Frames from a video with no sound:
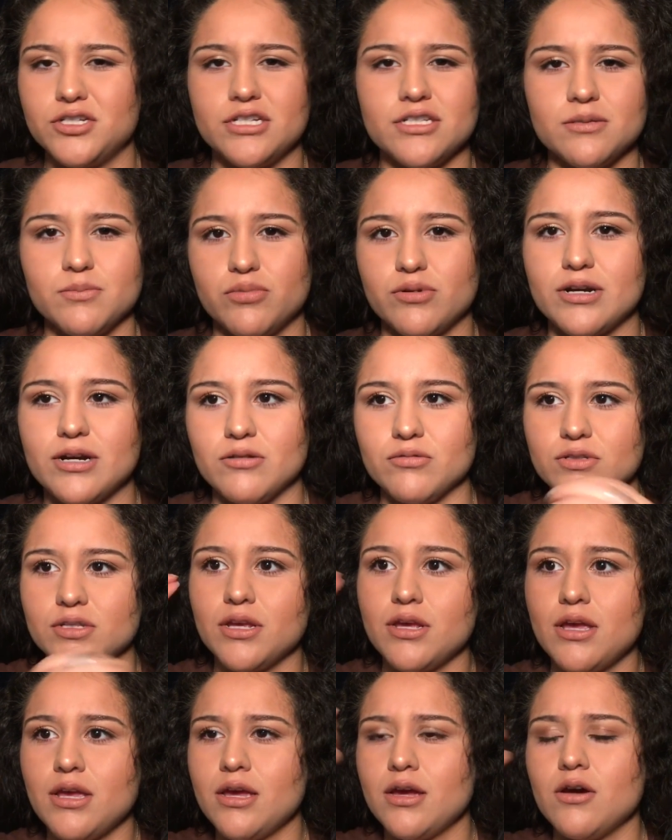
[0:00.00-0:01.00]
shades of browns,
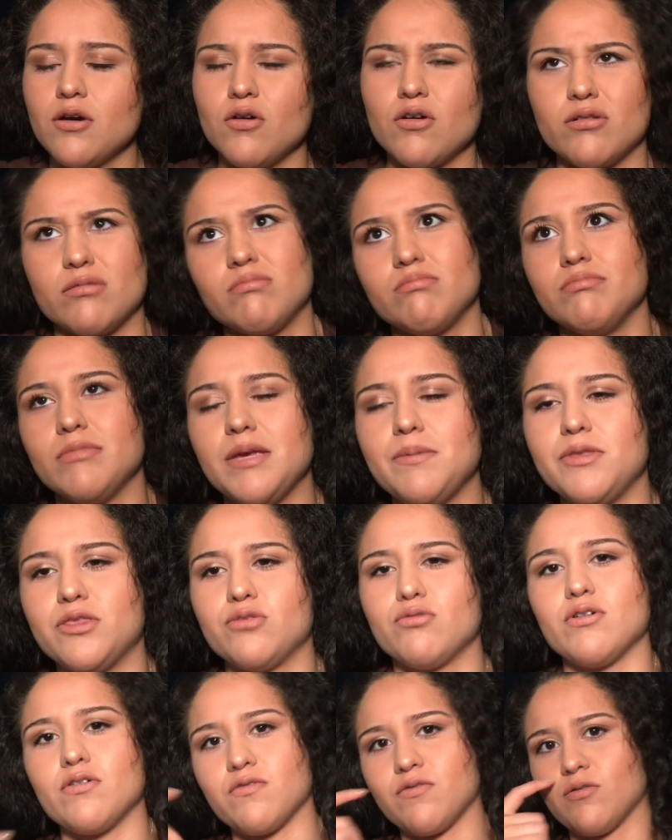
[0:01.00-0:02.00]
or maybe
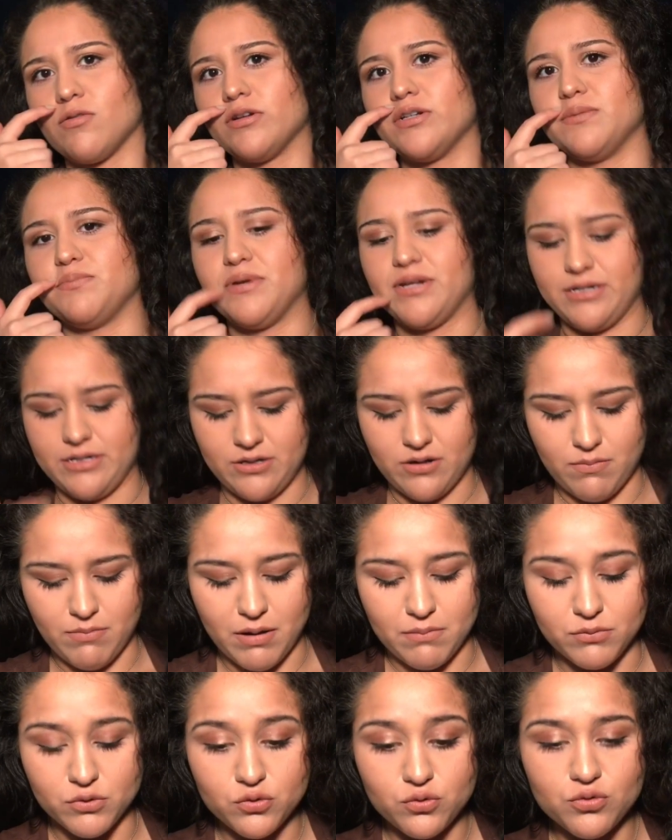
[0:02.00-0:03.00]
3 or 4 depending on
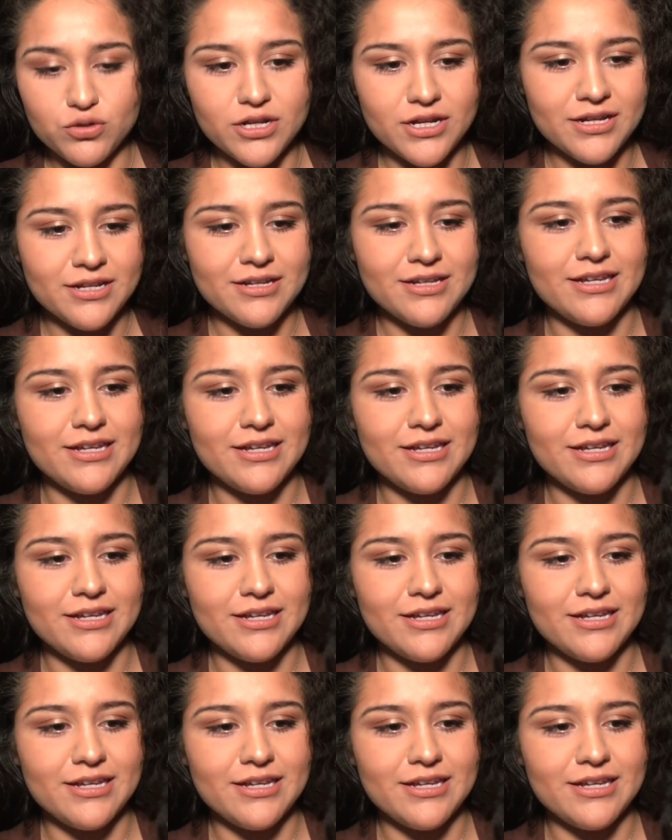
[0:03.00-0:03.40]
my mood,